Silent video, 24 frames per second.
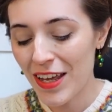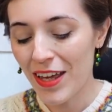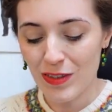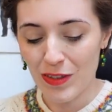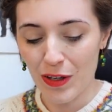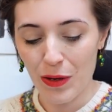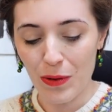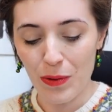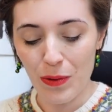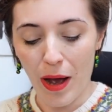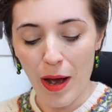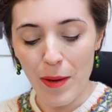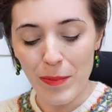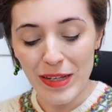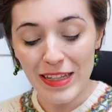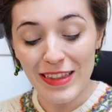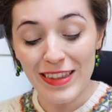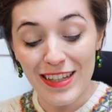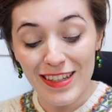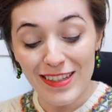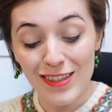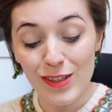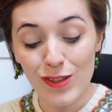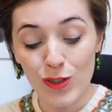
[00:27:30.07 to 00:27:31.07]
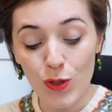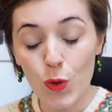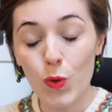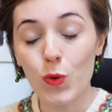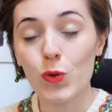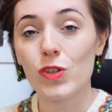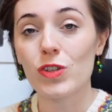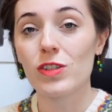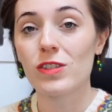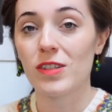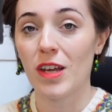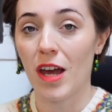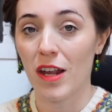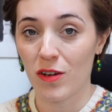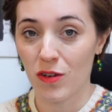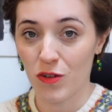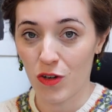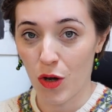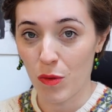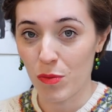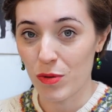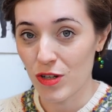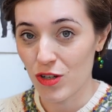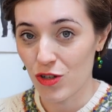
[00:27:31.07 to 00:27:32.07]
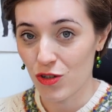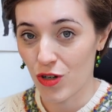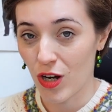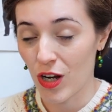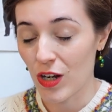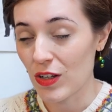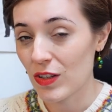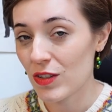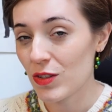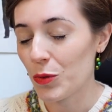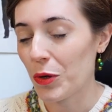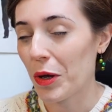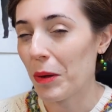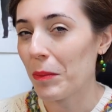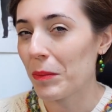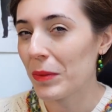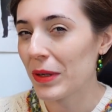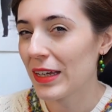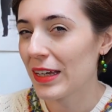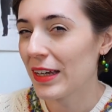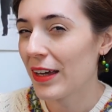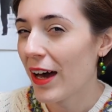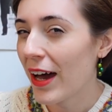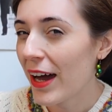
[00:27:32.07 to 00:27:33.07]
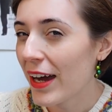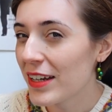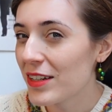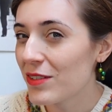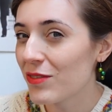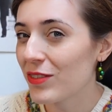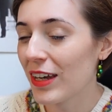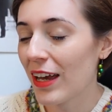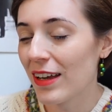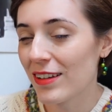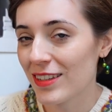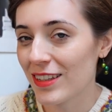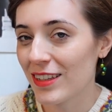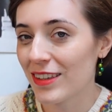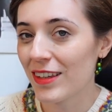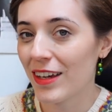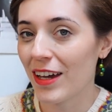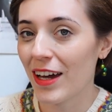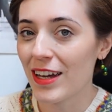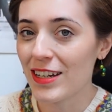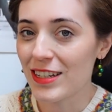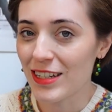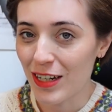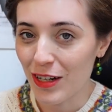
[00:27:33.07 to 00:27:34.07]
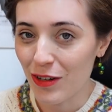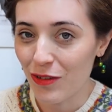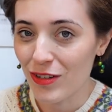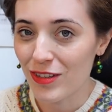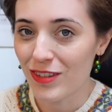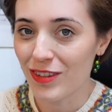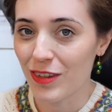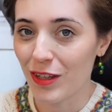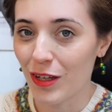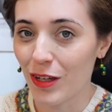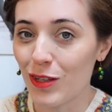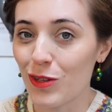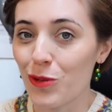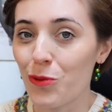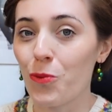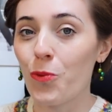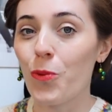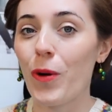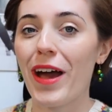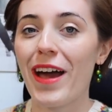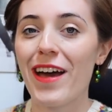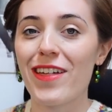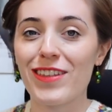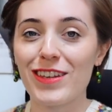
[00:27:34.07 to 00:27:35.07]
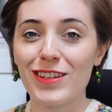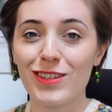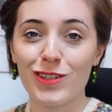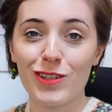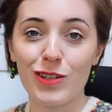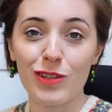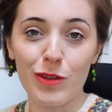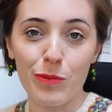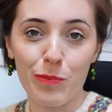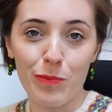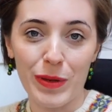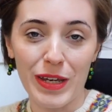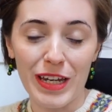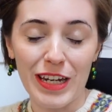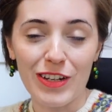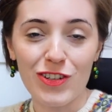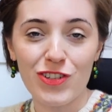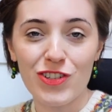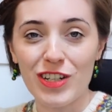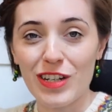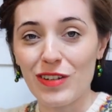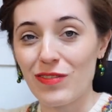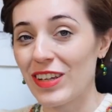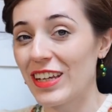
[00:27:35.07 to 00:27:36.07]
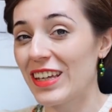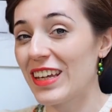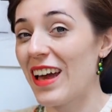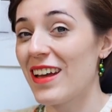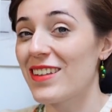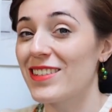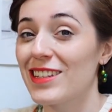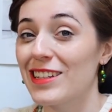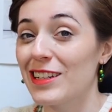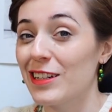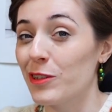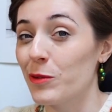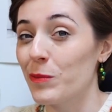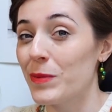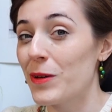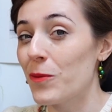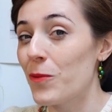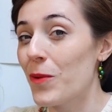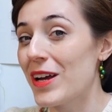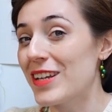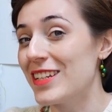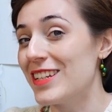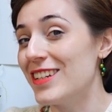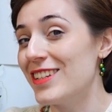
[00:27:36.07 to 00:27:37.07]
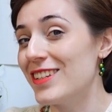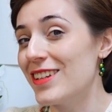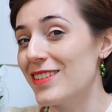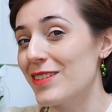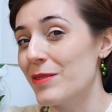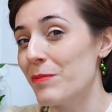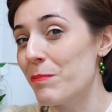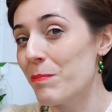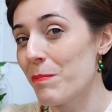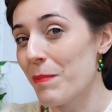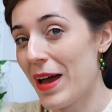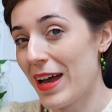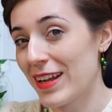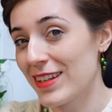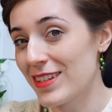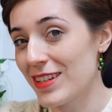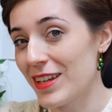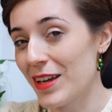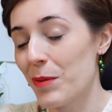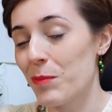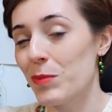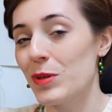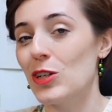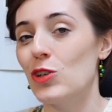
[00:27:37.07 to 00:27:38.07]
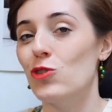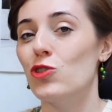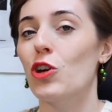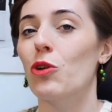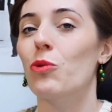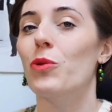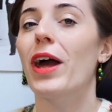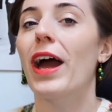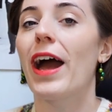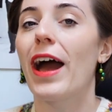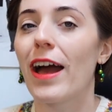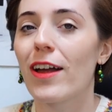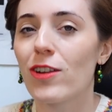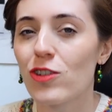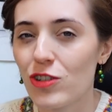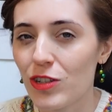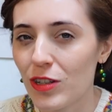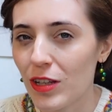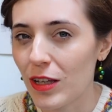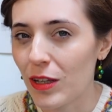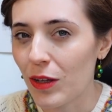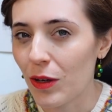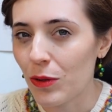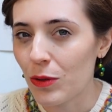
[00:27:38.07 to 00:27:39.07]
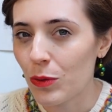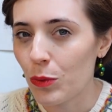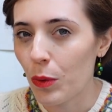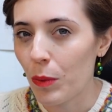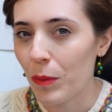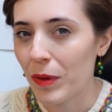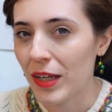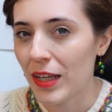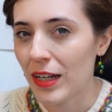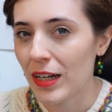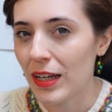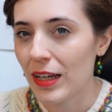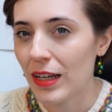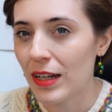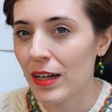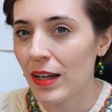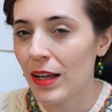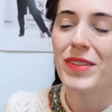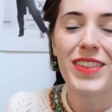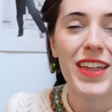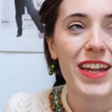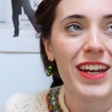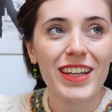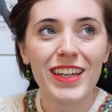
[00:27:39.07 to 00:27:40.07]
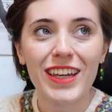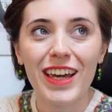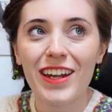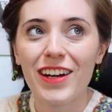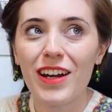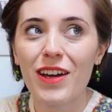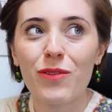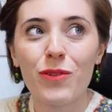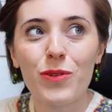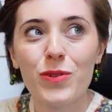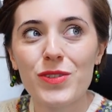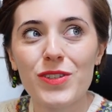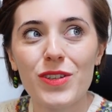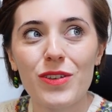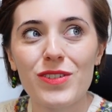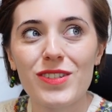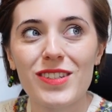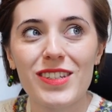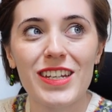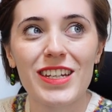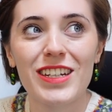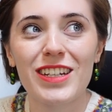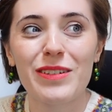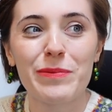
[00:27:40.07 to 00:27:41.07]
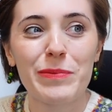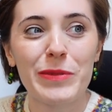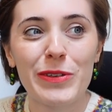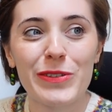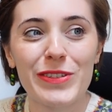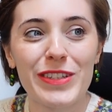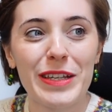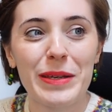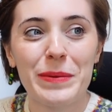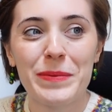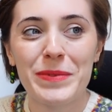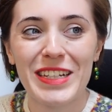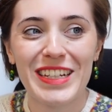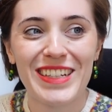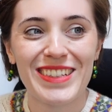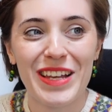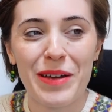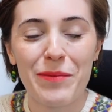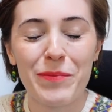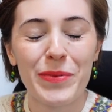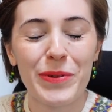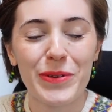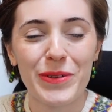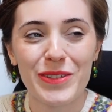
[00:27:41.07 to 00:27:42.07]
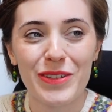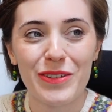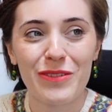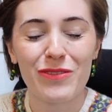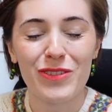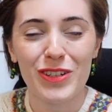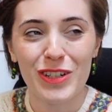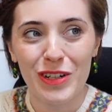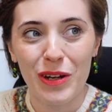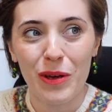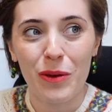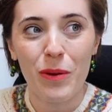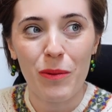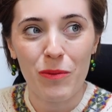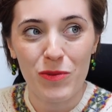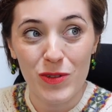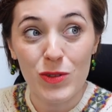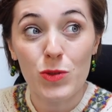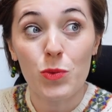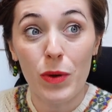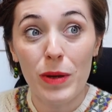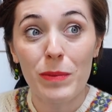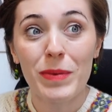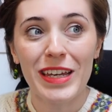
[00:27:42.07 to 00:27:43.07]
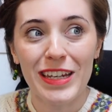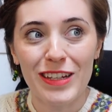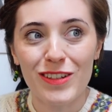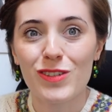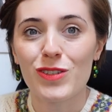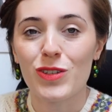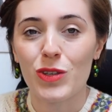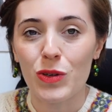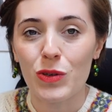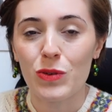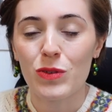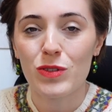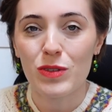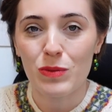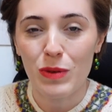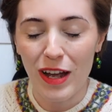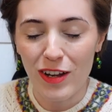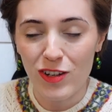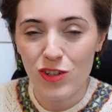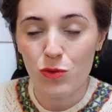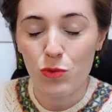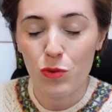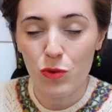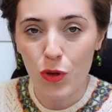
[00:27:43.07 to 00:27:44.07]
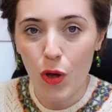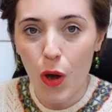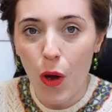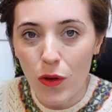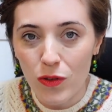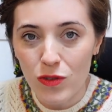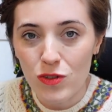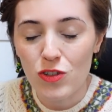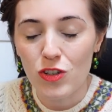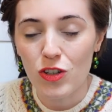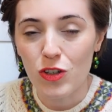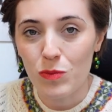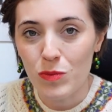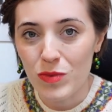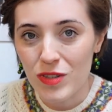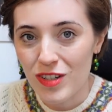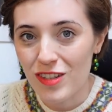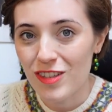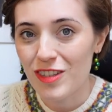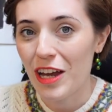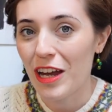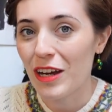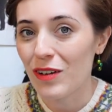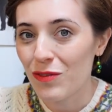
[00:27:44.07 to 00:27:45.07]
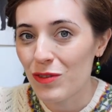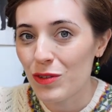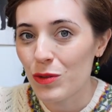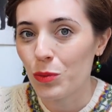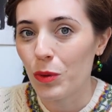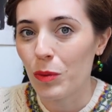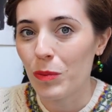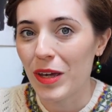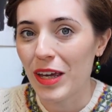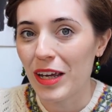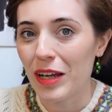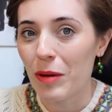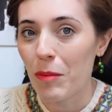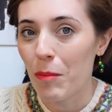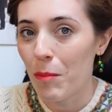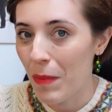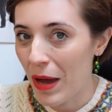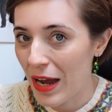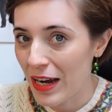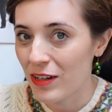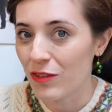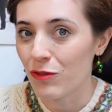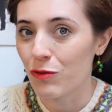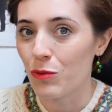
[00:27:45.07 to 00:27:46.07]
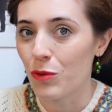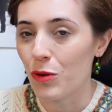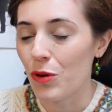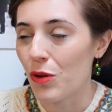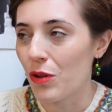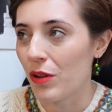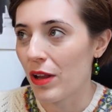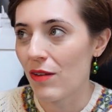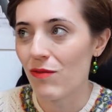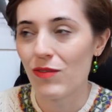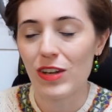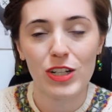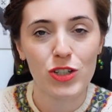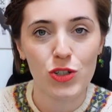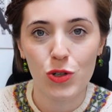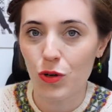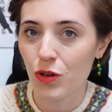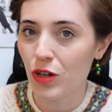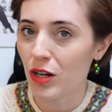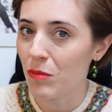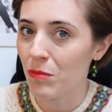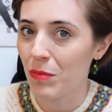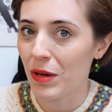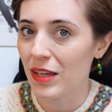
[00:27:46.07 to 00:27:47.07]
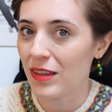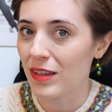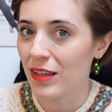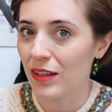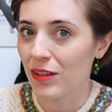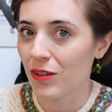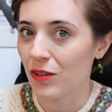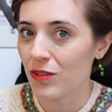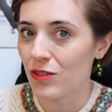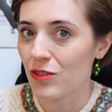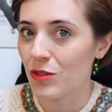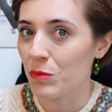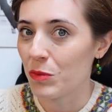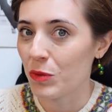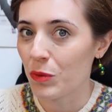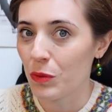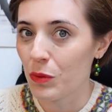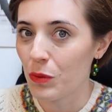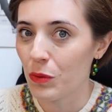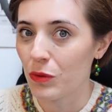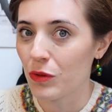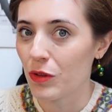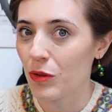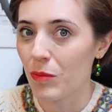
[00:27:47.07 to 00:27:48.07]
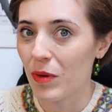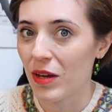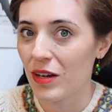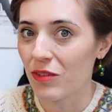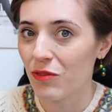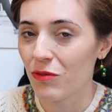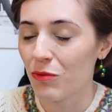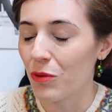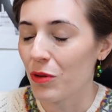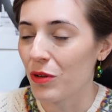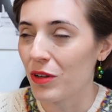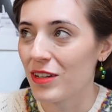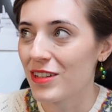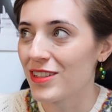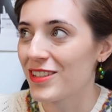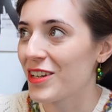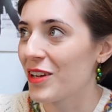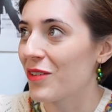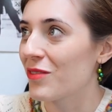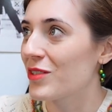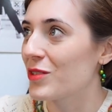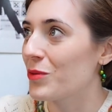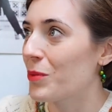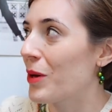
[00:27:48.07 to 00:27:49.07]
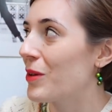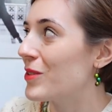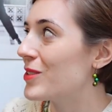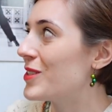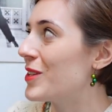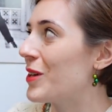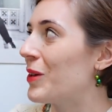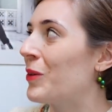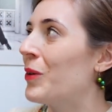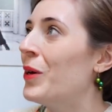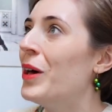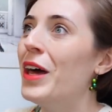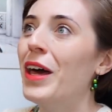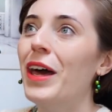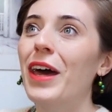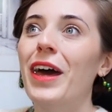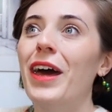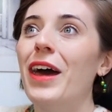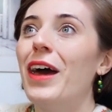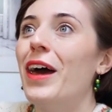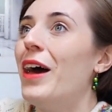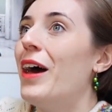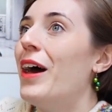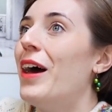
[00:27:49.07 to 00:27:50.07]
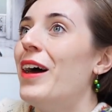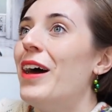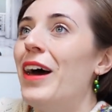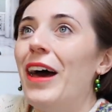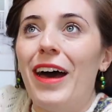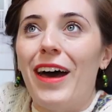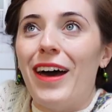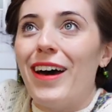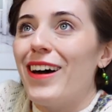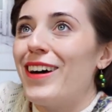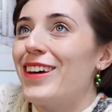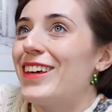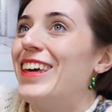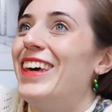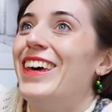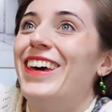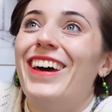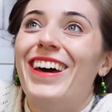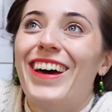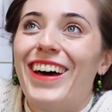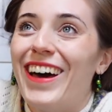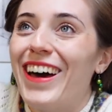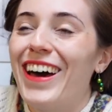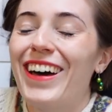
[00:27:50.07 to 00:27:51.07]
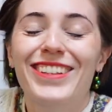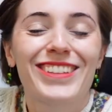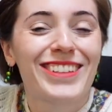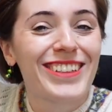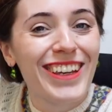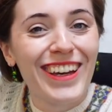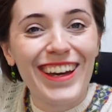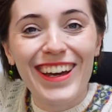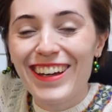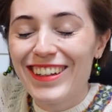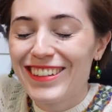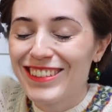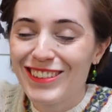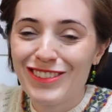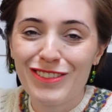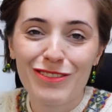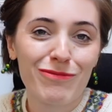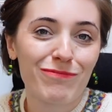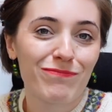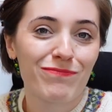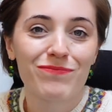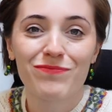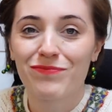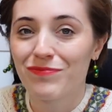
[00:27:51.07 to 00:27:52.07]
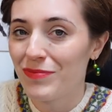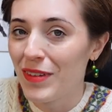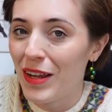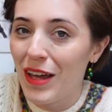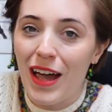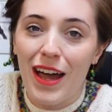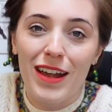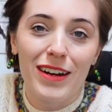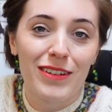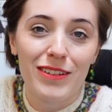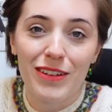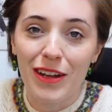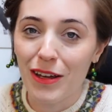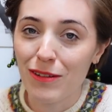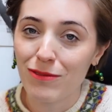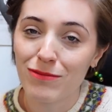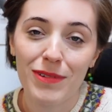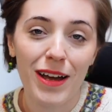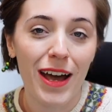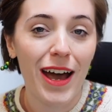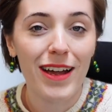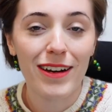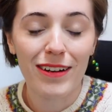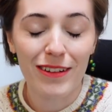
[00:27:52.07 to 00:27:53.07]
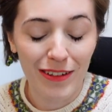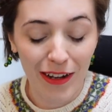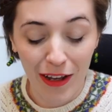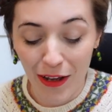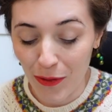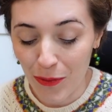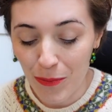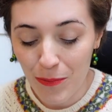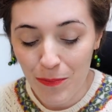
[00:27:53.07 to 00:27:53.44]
So, I mean, this is called Sun Top and Trunk. So I'm kind of guessing the idea is that you wear this to the beach and if it gets a little bit wet, it doesn't matter, but you don't actually go swimming in it. But then again, I've also seen in museums examples of, you know, swimming suits, actual costumes designed for swimming made of wool, and Victorian bathing costumes are also made of wool and stuff as well. So I don't know.